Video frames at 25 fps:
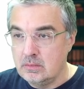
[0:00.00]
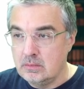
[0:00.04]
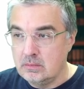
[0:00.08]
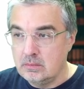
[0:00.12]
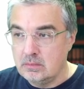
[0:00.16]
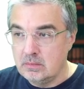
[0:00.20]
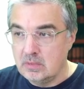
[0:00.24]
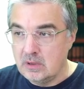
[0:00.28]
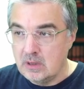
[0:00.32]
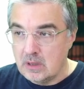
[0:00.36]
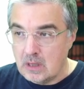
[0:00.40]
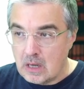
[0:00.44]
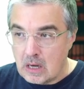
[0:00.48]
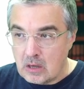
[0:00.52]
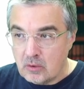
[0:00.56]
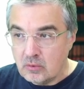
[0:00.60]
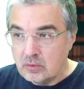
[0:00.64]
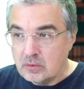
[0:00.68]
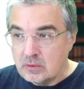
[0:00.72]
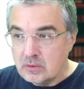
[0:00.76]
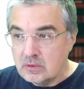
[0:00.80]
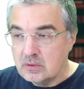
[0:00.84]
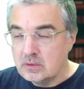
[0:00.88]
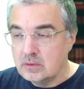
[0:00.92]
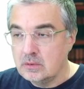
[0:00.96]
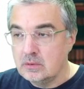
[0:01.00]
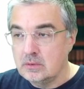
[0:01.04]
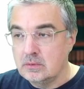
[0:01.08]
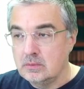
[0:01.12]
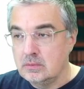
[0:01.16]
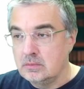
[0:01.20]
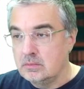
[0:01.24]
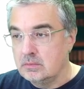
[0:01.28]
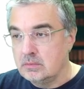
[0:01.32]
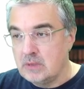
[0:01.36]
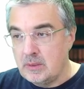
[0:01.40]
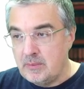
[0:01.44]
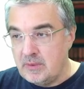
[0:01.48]
ground,
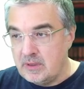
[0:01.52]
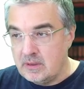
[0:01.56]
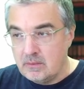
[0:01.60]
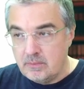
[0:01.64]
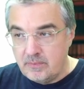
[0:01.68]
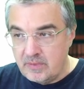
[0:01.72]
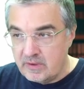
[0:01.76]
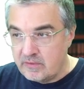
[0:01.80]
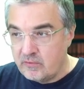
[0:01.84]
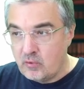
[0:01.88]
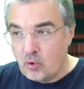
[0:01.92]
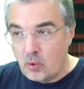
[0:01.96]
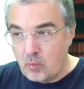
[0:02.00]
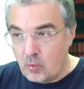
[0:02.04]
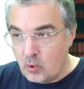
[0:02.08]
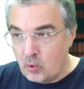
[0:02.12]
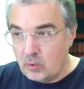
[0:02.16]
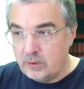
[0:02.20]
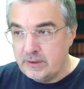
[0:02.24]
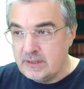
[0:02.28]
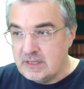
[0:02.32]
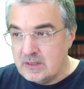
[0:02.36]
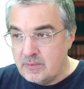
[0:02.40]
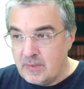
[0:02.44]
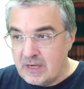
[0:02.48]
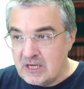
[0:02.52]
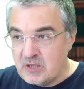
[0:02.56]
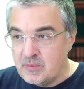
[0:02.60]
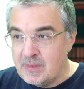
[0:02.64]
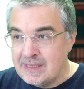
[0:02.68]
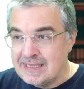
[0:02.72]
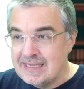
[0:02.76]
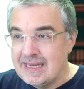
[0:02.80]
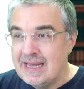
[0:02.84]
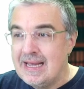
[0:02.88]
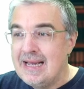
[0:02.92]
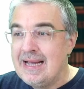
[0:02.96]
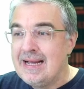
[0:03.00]
I mean, perform all these
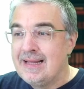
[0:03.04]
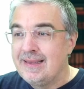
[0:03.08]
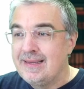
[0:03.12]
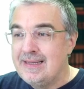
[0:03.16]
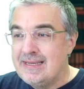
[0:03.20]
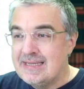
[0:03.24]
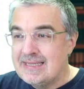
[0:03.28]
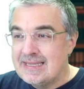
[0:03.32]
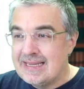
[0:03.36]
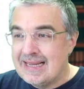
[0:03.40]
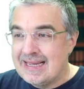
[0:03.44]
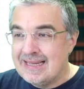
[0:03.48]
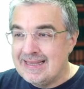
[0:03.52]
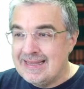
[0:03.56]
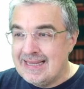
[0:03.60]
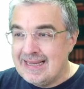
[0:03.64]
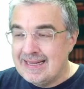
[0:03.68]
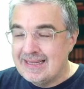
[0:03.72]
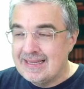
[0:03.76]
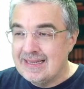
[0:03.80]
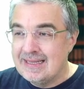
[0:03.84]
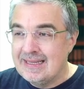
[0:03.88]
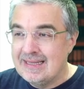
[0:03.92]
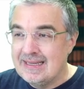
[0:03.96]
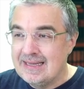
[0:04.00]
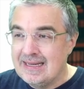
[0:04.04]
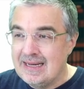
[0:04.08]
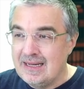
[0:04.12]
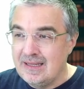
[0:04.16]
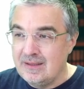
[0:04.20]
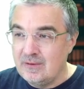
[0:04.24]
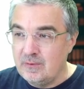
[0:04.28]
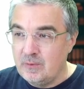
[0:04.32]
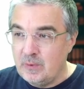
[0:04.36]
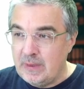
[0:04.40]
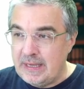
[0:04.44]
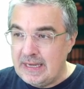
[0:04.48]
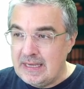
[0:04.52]
measurements, this is connected
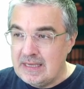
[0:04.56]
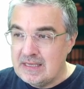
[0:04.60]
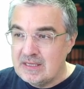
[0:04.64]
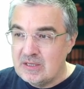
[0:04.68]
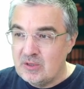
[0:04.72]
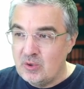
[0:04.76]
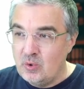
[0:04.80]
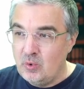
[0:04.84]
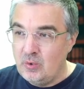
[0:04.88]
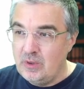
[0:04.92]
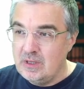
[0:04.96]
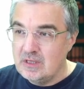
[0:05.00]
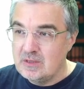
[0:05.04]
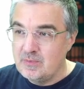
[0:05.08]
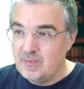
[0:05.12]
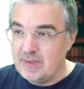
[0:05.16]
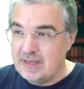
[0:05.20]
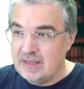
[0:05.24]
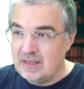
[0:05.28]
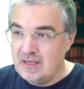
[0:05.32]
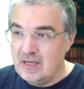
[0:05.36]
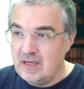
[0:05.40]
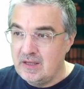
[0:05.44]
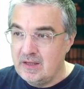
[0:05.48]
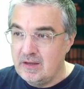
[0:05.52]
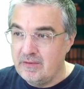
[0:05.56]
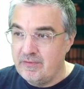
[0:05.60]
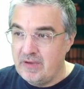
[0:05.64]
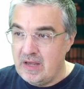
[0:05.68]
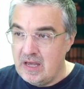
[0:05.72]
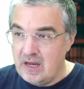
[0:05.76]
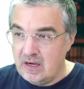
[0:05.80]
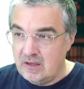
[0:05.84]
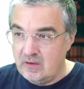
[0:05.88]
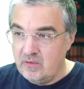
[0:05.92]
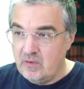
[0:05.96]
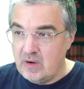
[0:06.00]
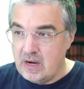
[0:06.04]
always to this protective
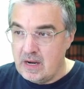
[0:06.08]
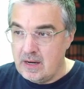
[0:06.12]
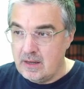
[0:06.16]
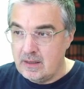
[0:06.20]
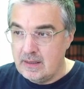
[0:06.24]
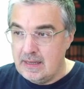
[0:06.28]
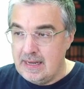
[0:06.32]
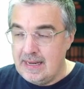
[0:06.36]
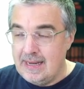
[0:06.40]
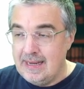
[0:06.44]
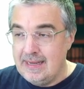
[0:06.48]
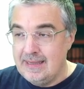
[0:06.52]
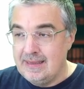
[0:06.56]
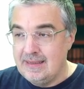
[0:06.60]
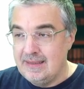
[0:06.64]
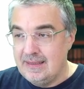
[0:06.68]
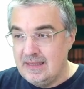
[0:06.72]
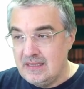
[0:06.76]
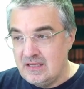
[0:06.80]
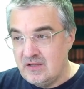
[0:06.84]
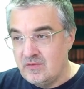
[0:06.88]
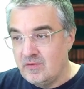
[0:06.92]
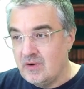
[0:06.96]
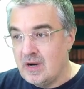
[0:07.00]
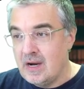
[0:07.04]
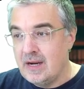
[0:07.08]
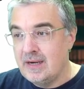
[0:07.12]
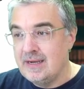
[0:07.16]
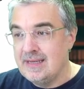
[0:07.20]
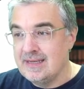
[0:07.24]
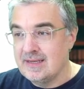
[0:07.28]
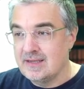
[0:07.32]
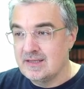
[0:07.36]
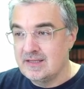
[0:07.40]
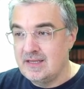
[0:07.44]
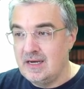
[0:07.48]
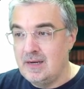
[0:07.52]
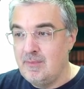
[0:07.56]
earth wire, and this wire
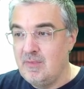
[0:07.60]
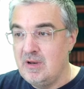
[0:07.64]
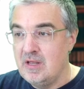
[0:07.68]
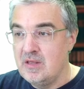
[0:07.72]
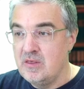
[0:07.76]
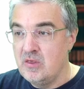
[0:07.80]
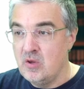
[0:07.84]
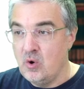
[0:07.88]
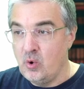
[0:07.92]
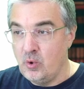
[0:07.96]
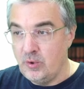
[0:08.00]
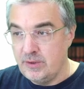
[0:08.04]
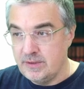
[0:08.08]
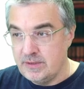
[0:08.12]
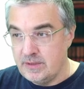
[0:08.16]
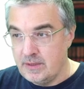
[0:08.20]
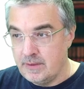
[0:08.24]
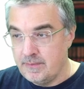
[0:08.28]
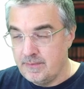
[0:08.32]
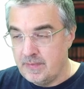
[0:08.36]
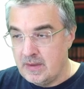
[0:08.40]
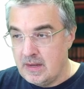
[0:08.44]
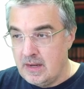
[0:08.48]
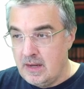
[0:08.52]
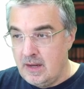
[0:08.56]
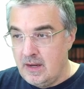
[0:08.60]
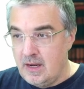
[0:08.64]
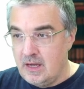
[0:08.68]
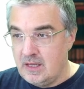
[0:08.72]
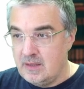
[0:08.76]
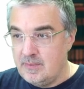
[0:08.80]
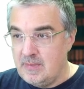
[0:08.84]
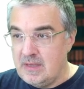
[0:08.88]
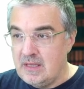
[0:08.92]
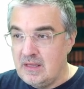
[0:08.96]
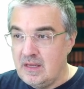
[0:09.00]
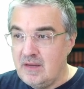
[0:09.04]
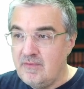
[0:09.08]
extremely noisy.
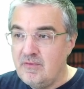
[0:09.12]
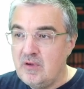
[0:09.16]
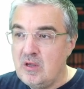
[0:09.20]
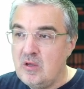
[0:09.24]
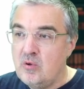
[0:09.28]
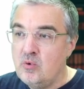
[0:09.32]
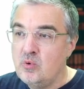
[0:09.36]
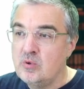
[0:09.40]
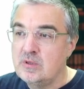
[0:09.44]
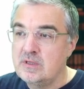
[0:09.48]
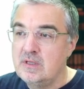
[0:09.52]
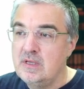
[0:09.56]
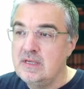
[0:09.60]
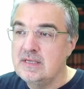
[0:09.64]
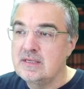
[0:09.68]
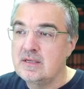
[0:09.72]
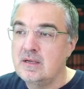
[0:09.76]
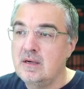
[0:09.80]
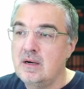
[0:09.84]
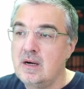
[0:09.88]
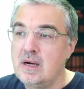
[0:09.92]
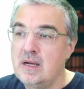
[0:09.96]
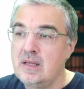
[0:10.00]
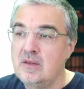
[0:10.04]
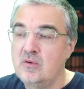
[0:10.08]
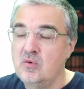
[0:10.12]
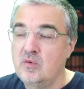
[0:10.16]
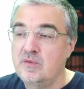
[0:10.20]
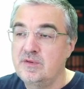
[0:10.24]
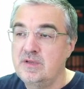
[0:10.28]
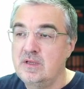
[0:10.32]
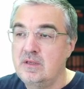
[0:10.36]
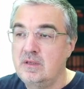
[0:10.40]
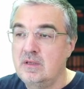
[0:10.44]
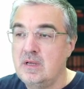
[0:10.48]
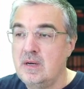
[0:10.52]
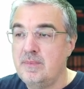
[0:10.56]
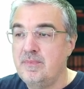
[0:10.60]
It means if you use this kind of
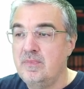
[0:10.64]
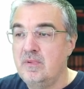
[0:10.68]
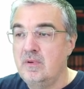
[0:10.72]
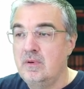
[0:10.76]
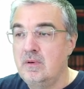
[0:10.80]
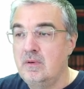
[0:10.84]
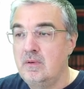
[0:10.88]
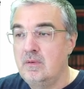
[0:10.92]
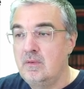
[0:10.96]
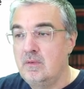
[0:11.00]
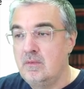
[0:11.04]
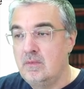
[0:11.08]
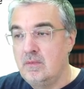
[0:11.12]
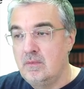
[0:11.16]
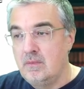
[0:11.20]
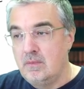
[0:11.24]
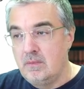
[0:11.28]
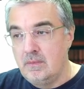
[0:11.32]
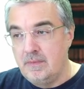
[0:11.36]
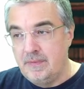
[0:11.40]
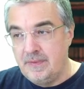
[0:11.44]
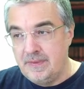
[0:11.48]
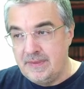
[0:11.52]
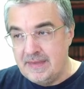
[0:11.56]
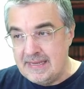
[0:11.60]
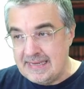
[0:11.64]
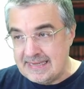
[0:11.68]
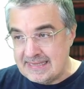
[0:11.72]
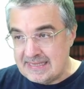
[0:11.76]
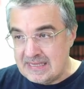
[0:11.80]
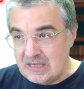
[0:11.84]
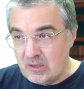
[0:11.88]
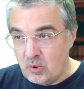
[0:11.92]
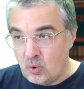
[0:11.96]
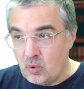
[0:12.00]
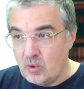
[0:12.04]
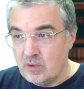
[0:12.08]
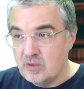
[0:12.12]
setup, this
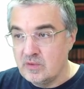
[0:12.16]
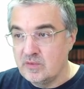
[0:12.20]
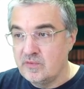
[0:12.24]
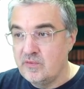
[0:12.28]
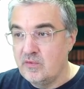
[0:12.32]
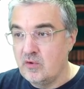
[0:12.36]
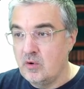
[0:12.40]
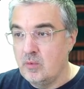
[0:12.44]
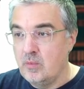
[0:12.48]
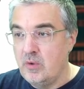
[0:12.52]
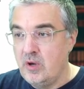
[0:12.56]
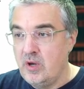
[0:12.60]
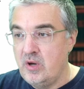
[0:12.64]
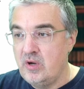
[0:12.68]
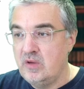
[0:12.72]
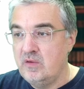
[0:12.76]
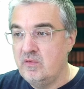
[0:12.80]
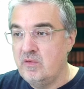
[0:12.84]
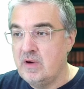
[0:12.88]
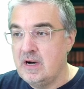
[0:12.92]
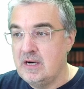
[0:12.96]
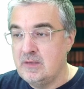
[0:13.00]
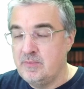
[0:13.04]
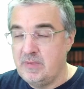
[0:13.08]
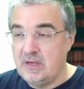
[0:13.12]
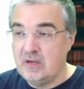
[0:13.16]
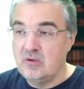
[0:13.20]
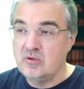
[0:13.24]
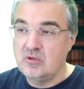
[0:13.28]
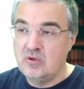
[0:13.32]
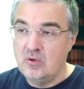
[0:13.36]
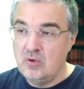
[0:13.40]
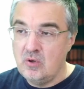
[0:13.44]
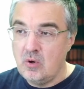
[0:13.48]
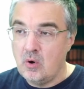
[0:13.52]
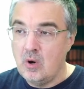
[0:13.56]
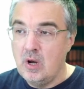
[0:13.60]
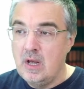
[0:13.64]
noise from earth wire,
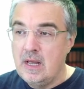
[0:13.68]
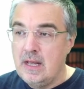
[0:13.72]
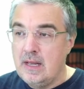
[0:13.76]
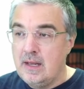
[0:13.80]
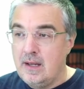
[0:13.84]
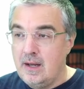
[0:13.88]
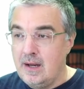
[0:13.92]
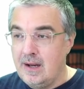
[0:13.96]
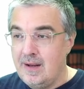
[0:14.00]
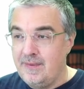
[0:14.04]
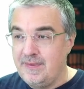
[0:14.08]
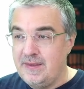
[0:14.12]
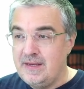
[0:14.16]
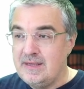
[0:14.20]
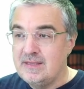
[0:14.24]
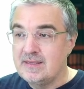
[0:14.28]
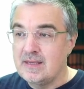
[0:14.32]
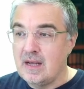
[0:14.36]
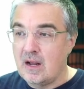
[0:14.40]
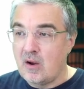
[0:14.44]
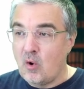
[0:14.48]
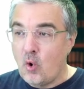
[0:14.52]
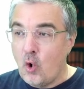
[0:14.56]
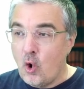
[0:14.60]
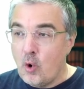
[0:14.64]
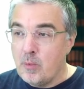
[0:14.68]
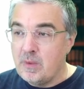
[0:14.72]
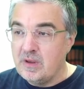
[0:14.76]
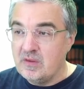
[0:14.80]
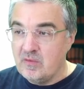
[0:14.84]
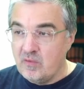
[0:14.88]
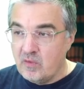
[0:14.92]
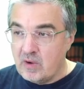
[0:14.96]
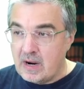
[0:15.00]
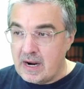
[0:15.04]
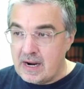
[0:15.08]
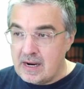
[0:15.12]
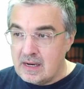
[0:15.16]
because you know this is a
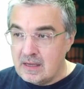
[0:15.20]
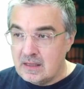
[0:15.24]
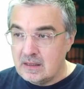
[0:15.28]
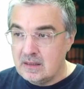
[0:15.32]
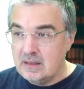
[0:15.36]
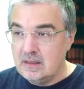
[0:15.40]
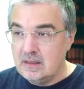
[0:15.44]
common wire,